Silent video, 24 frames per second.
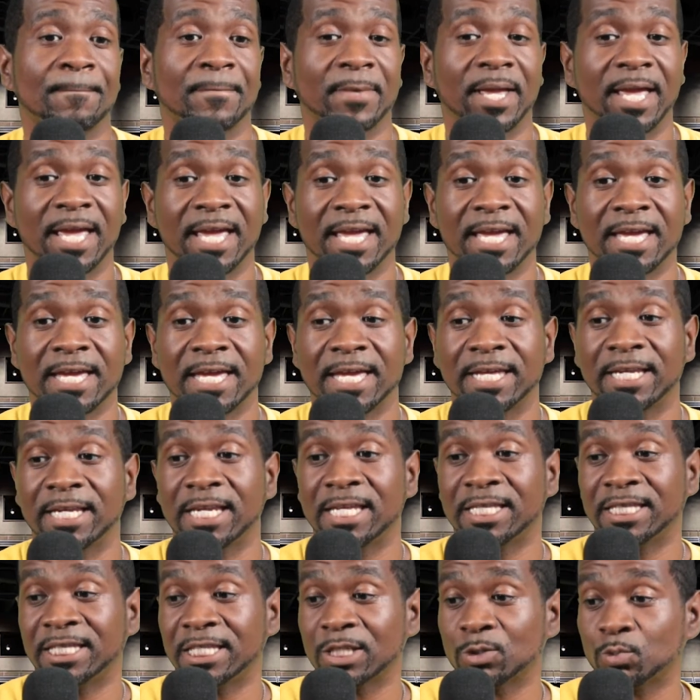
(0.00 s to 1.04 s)
And
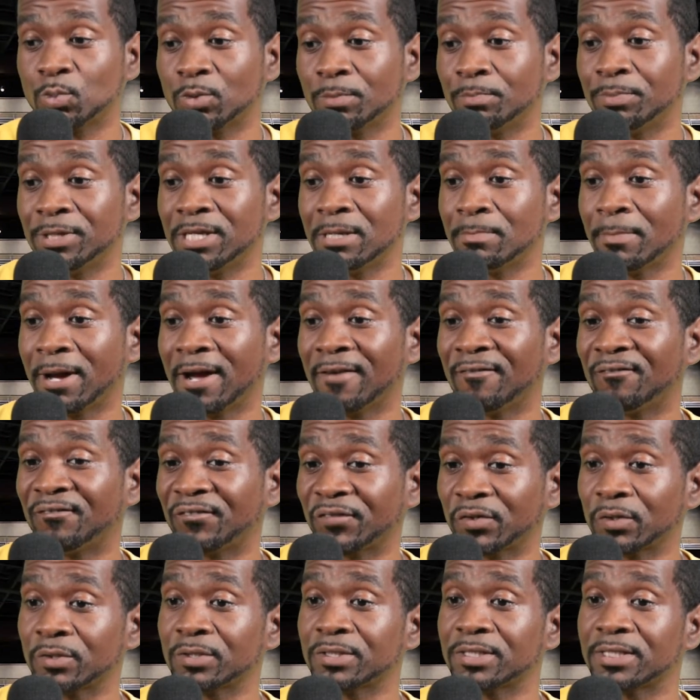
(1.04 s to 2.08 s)
this would be my
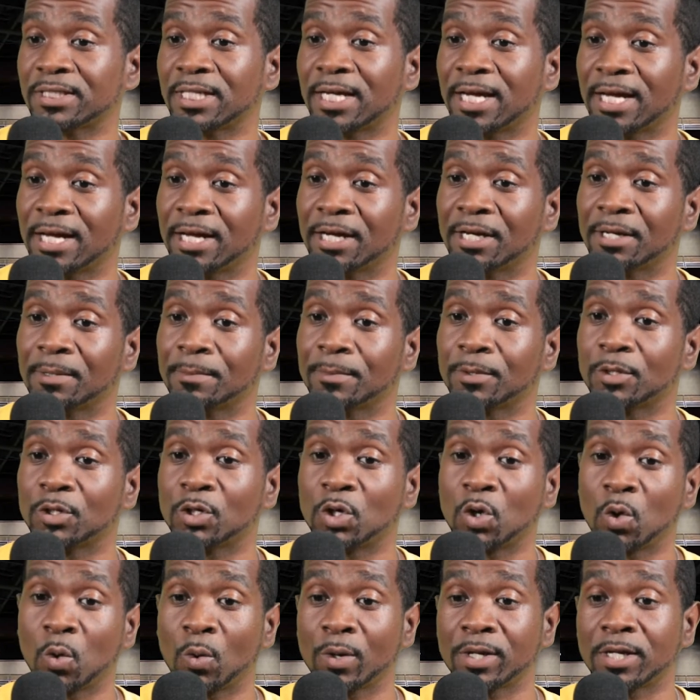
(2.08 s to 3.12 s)
first time
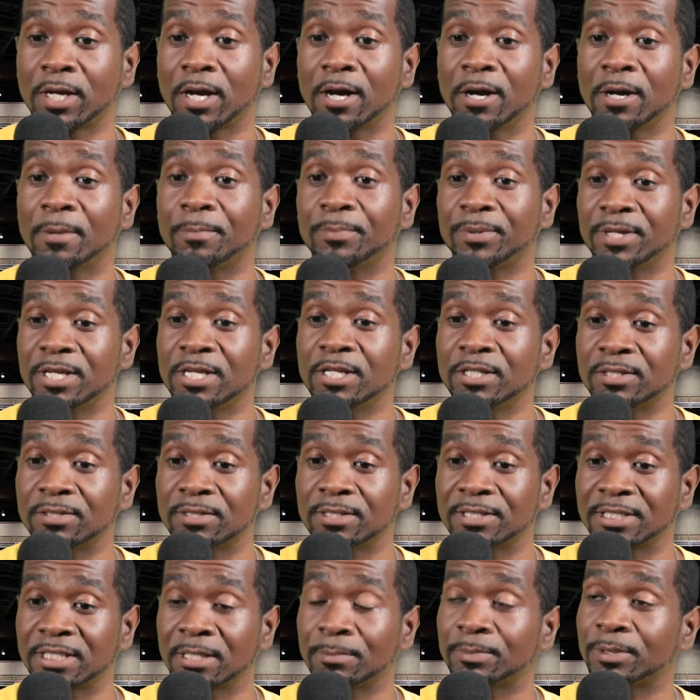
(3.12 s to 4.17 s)
going up into
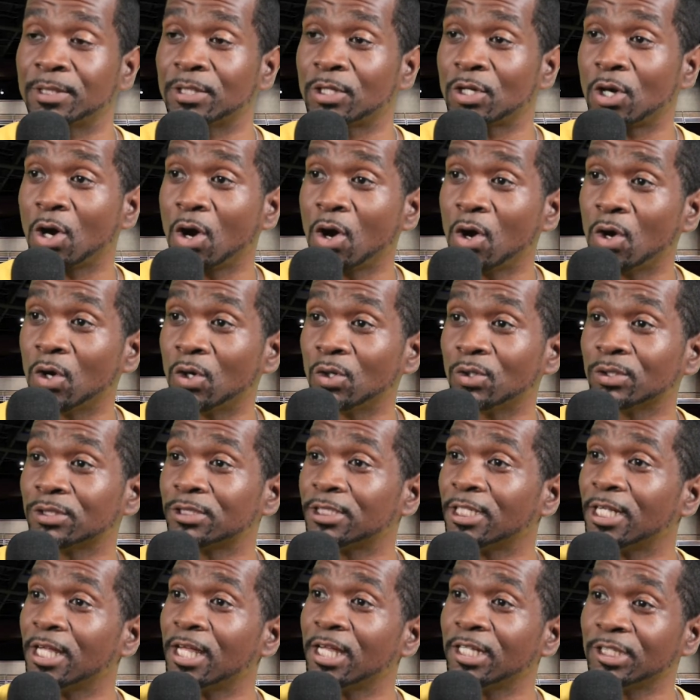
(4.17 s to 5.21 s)
something called
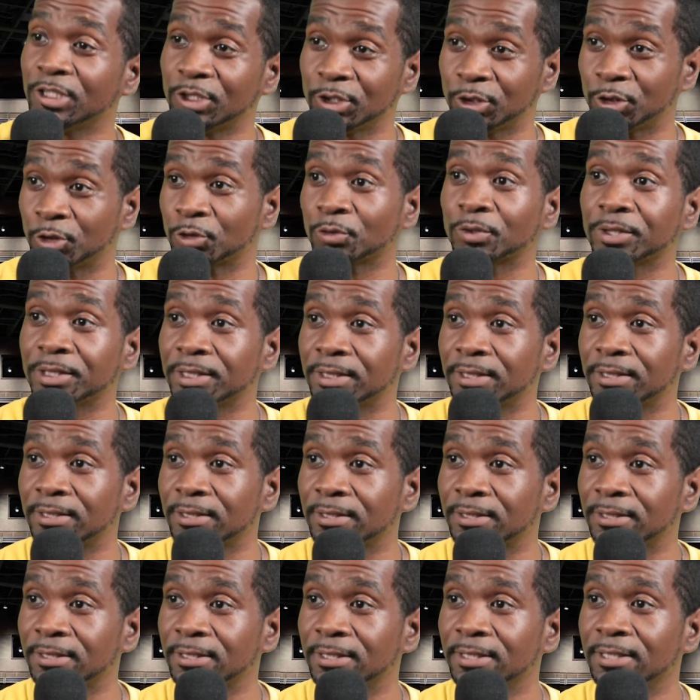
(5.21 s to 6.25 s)
the grid.
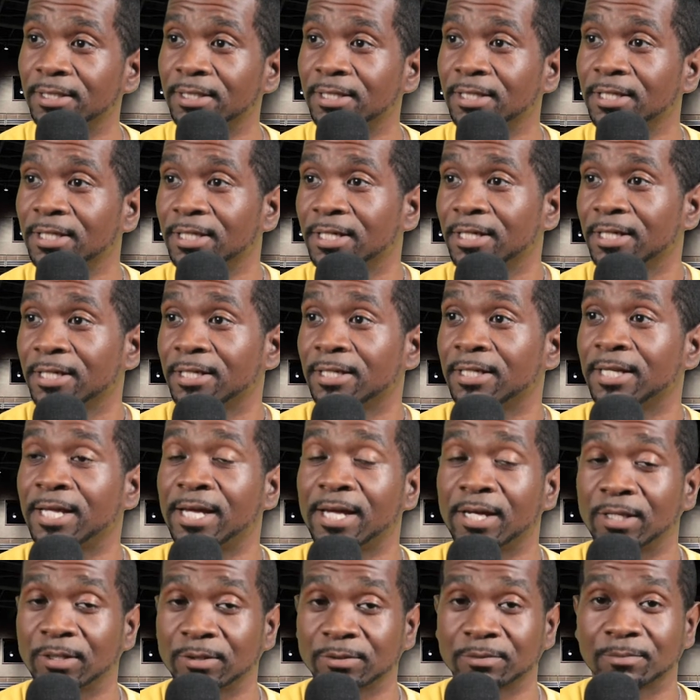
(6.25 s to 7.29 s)

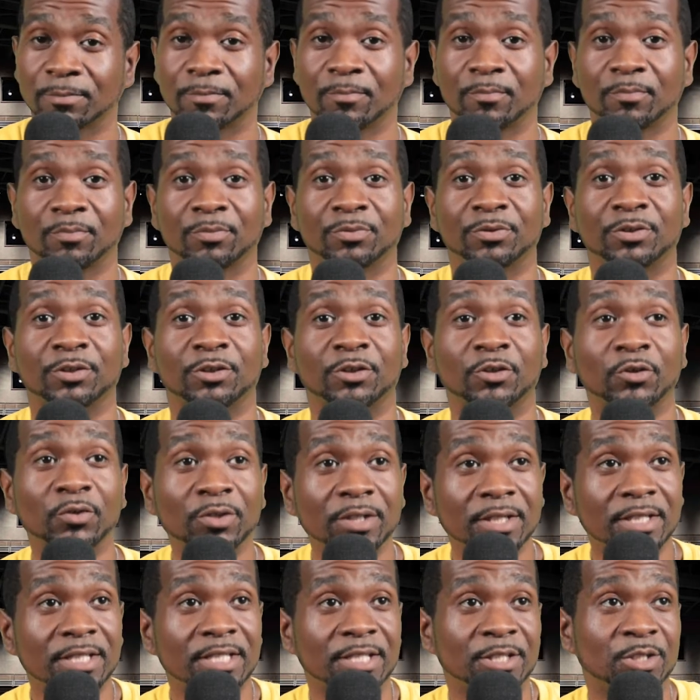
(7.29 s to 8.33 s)
Now, the
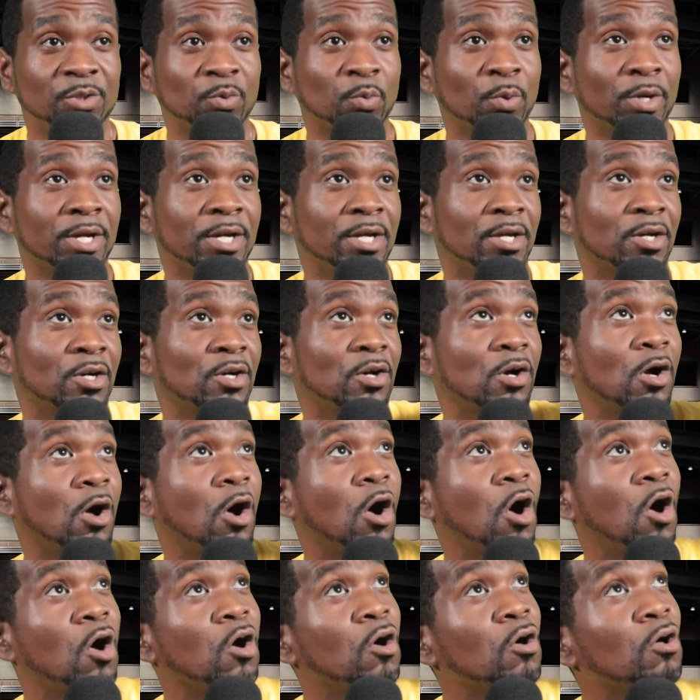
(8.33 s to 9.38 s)
grid is where
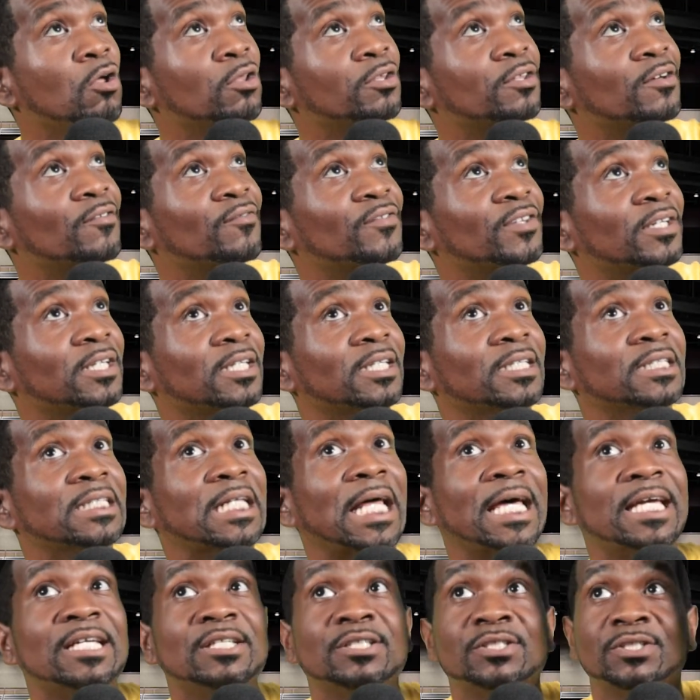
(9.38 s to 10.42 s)
all of the
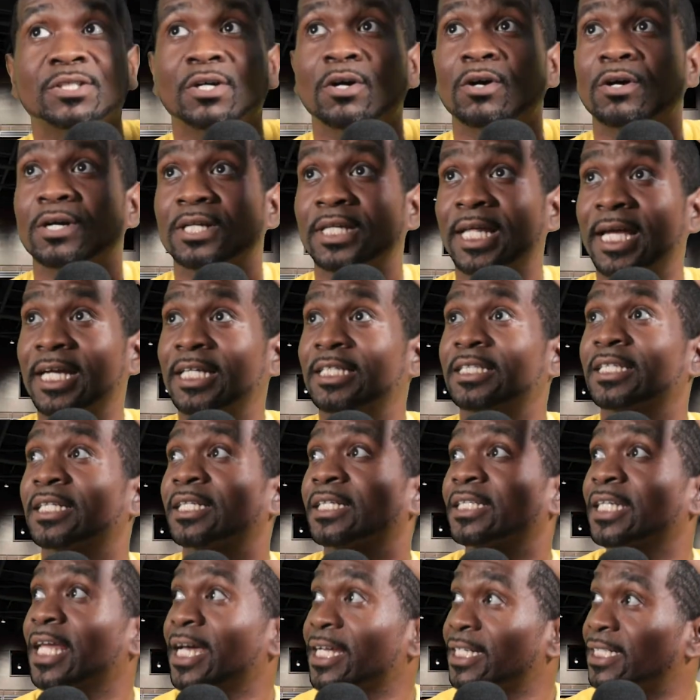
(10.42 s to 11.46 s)
lights are, like the
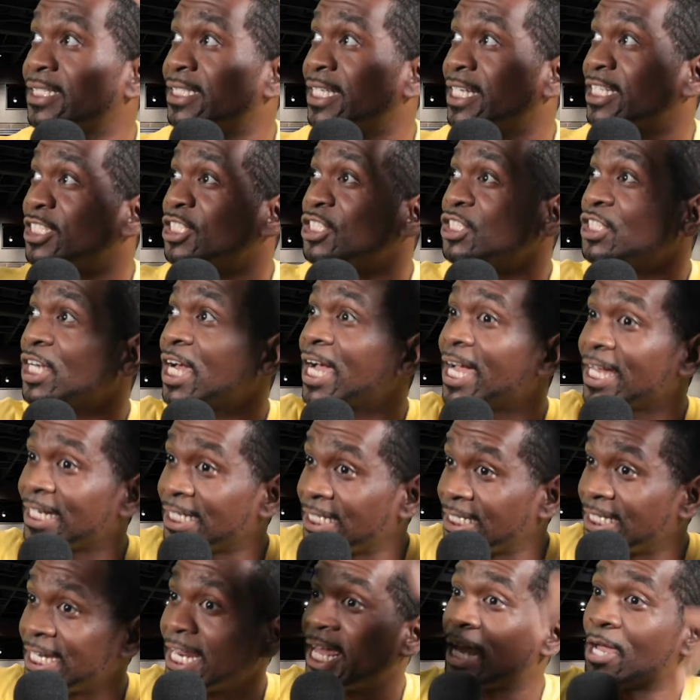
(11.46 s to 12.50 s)
lights that shine
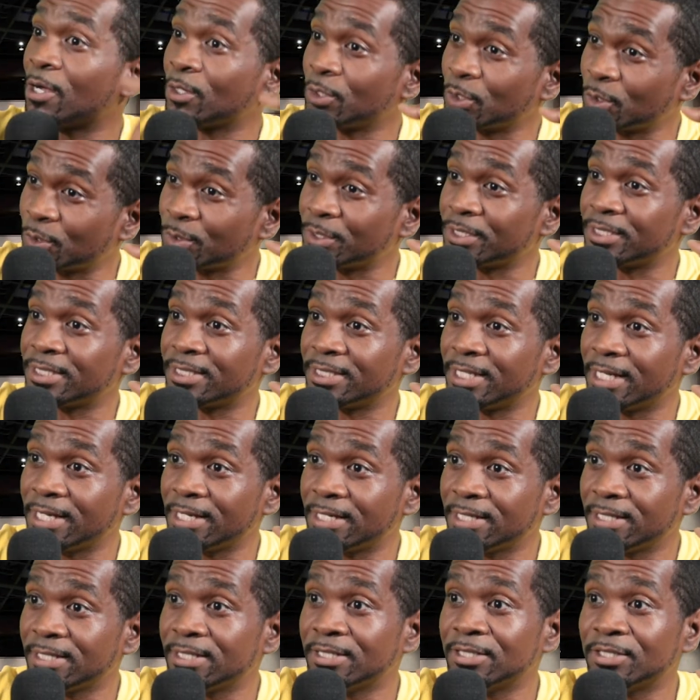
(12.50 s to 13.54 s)
down on the
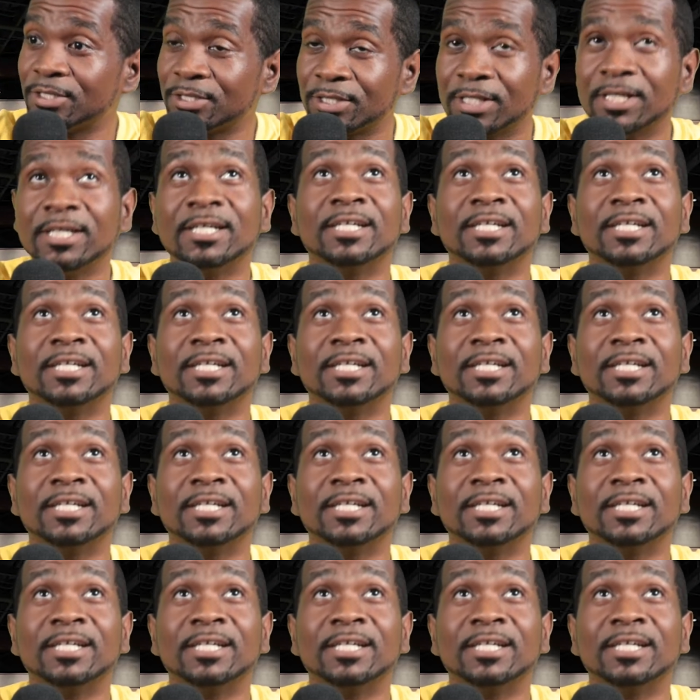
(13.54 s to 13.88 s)
stage.